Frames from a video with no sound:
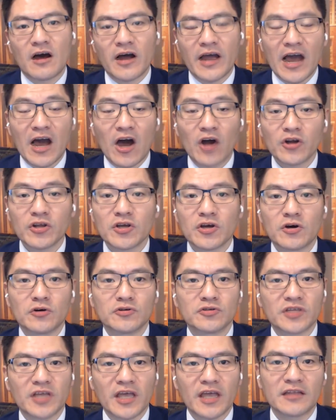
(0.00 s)

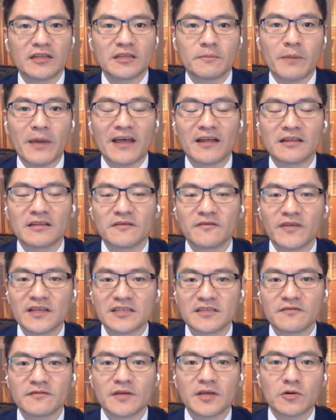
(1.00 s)
articles and
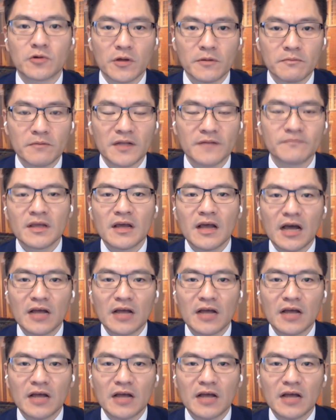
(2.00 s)
defensive equipment.